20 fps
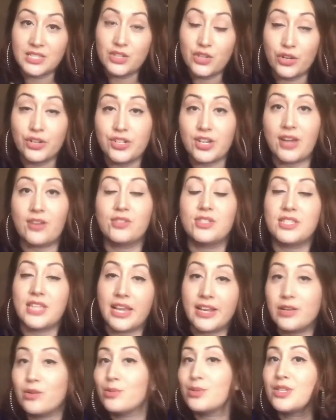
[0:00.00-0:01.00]
your child's
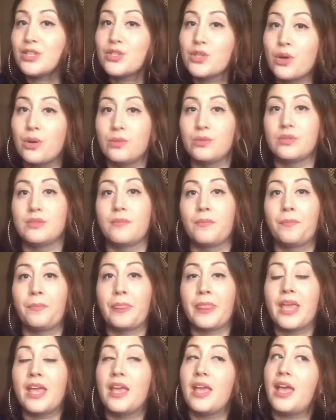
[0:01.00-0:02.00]
diagnosis goes
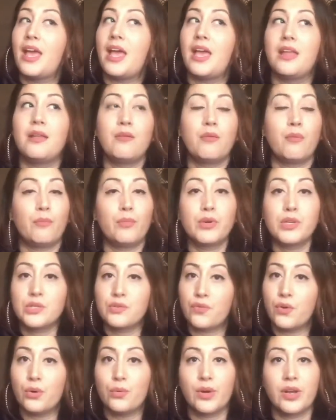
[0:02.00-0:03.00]
and push
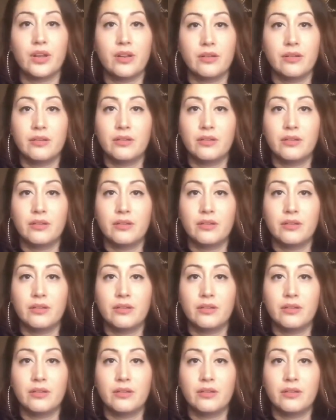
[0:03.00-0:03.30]
forward.